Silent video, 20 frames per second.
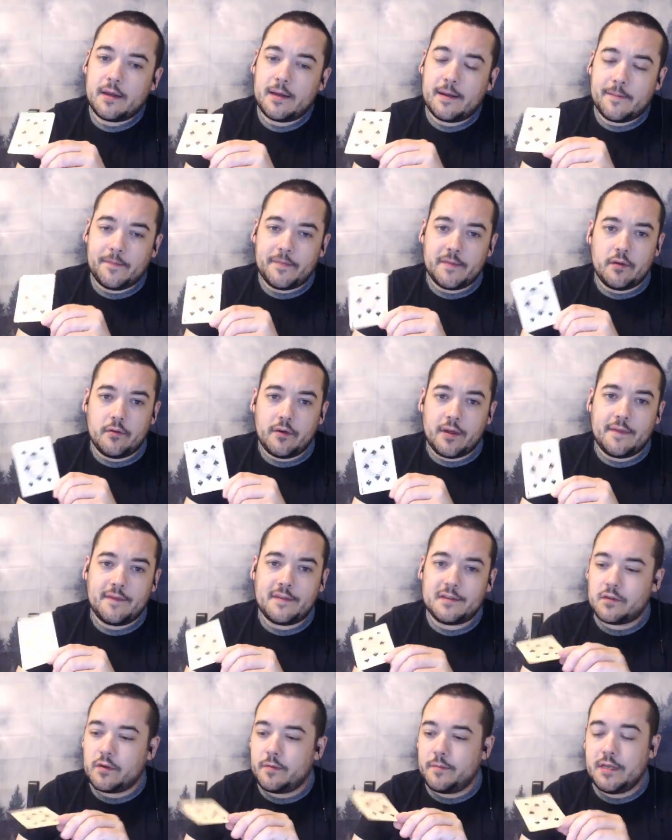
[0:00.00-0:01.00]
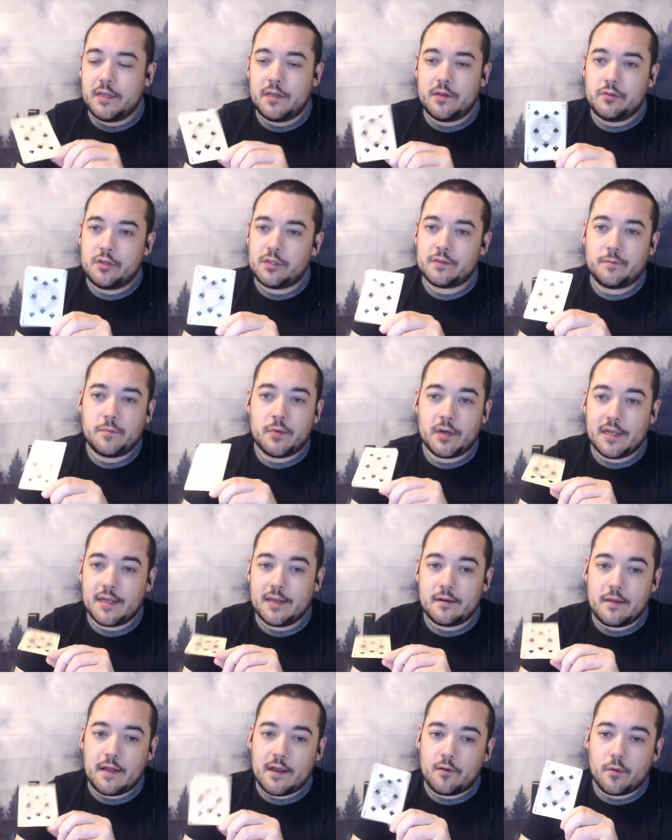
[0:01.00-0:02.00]
Um, you know, again, this could be you just putting
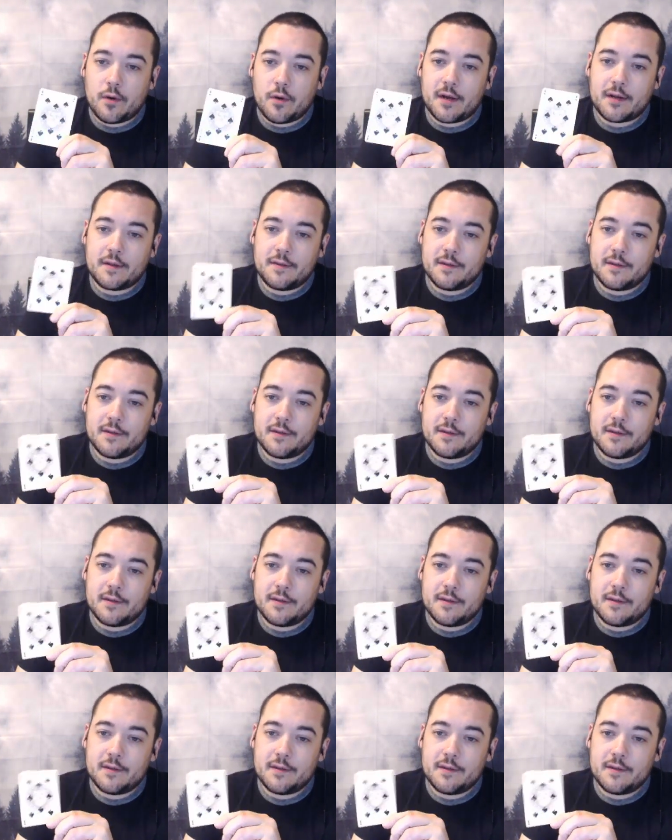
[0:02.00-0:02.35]
in a lot of work